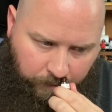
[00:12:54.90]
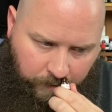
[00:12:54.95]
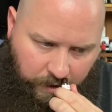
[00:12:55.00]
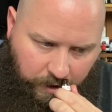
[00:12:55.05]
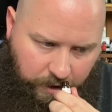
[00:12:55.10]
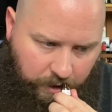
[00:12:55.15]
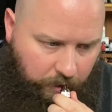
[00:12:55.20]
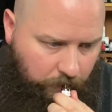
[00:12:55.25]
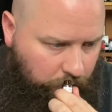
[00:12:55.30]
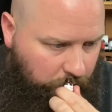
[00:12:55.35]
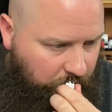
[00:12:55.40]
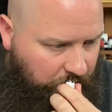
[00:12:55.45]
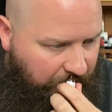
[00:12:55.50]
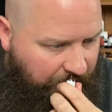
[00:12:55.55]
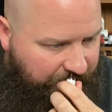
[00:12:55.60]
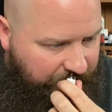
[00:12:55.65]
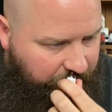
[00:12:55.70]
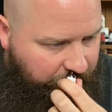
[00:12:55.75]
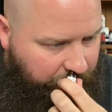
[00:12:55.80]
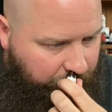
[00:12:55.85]
you know,
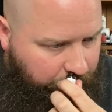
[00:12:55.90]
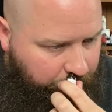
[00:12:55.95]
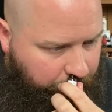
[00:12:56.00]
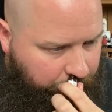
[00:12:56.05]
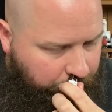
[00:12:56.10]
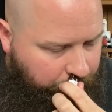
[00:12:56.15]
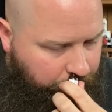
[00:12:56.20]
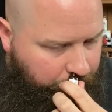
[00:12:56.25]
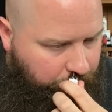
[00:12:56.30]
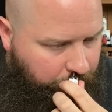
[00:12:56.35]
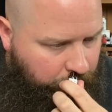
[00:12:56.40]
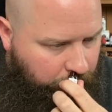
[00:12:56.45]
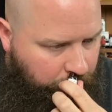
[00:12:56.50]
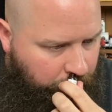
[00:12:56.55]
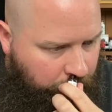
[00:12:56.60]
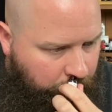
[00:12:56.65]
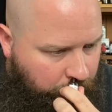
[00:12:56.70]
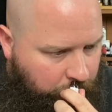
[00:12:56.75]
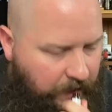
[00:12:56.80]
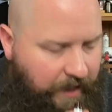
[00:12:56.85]
lightly,
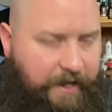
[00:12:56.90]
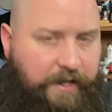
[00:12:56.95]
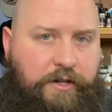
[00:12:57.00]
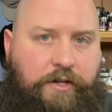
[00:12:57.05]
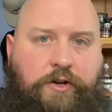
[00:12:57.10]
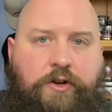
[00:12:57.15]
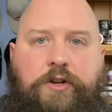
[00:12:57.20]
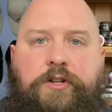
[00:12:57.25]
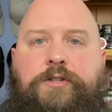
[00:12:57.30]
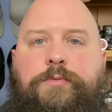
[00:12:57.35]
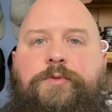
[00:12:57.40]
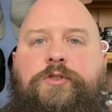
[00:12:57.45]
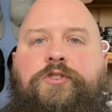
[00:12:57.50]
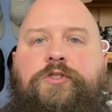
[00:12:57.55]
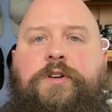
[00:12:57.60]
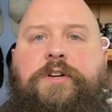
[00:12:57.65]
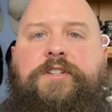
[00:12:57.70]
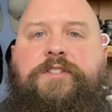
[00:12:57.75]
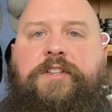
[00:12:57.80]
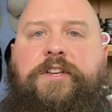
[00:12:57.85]
I get the Christmas
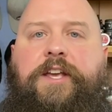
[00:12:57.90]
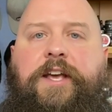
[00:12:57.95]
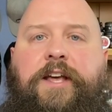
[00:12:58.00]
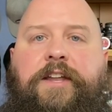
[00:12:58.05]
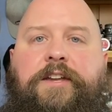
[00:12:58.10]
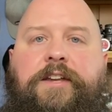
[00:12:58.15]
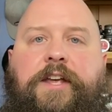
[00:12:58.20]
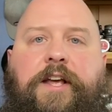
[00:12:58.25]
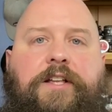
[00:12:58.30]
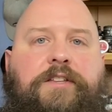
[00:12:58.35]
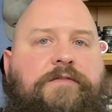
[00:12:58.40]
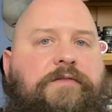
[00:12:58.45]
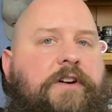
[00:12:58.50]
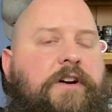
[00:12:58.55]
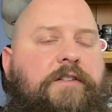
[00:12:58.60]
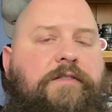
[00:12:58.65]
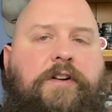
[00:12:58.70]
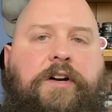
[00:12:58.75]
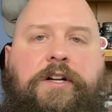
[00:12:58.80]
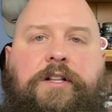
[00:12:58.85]
trees and the candy canes
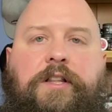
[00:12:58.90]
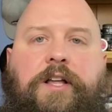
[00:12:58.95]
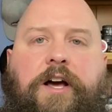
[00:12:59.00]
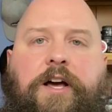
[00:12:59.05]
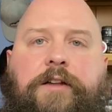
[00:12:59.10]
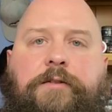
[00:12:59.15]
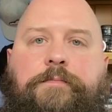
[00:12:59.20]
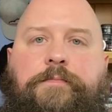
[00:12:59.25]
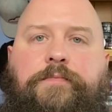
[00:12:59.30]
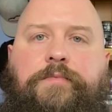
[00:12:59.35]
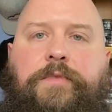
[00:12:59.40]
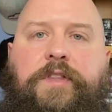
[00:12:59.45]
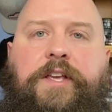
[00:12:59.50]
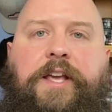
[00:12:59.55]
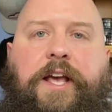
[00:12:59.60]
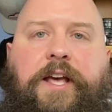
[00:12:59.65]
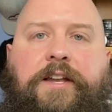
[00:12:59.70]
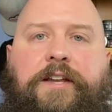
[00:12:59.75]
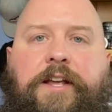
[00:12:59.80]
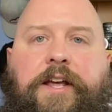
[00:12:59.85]
very, very light. The
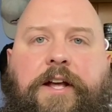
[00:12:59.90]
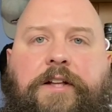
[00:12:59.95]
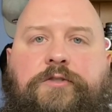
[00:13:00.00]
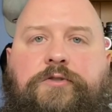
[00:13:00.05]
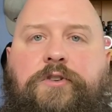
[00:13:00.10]
candy canes are